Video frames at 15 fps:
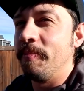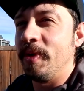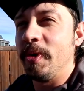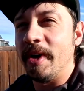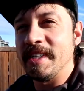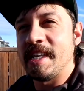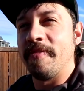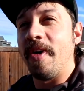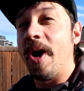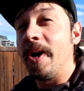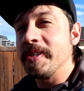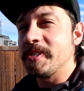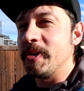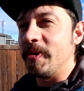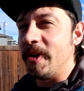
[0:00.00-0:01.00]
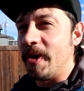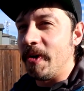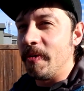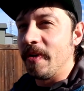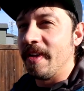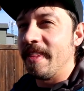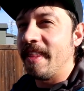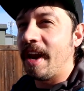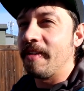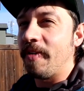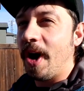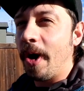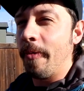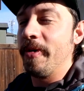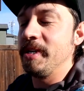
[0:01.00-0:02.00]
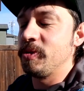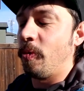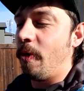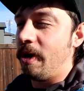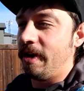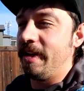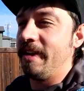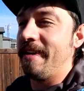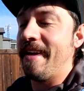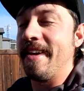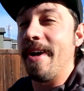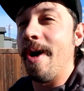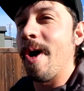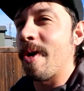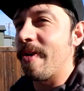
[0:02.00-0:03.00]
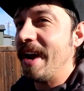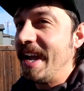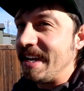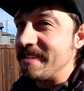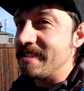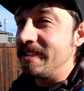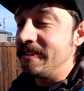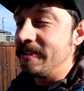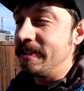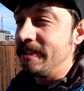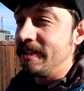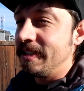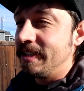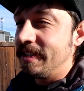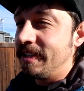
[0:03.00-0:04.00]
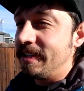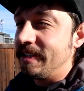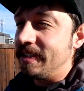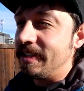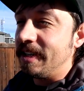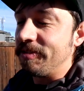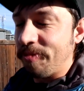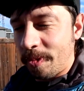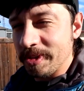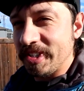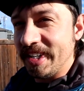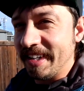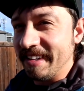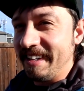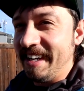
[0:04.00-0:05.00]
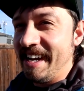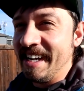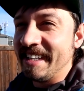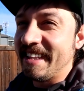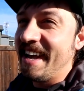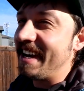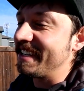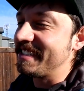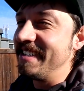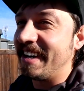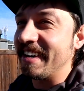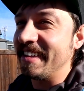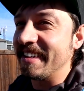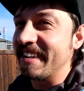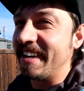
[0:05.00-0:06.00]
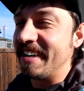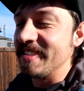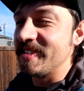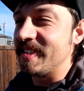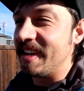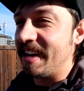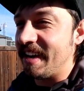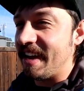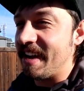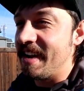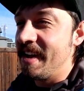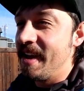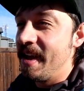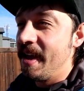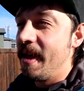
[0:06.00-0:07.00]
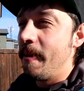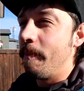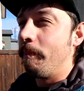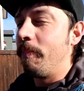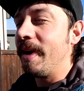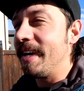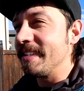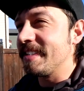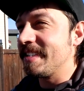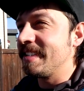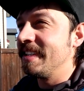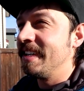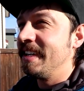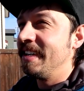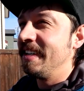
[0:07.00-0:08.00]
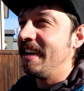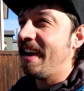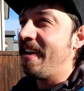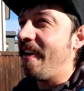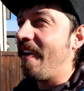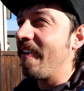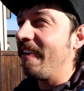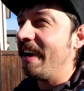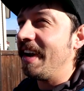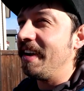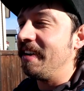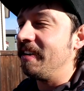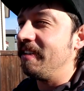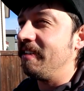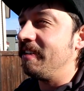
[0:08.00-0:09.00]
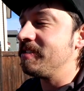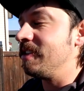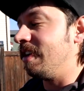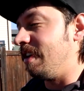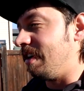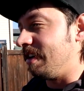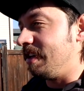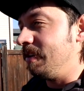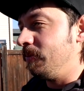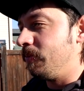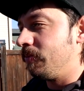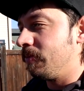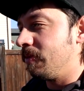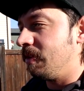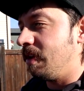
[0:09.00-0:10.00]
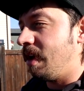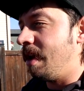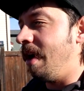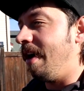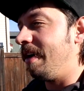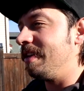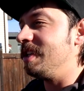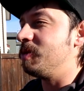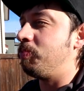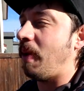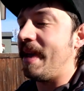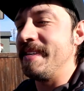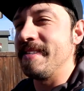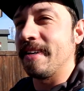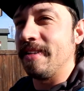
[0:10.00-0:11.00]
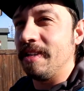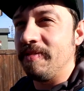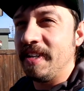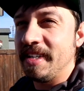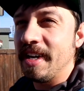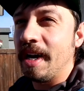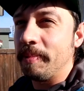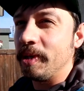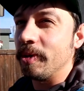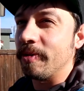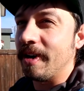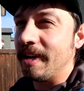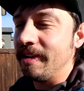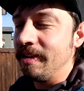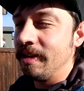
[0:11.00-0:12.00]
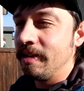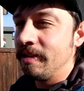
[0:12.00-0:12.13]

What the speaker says: But you guys have also known that I've always wanted an R8. Unfortunately, that is not in the cards today. But an R8 is an Audi. An Audi is basically VW, right?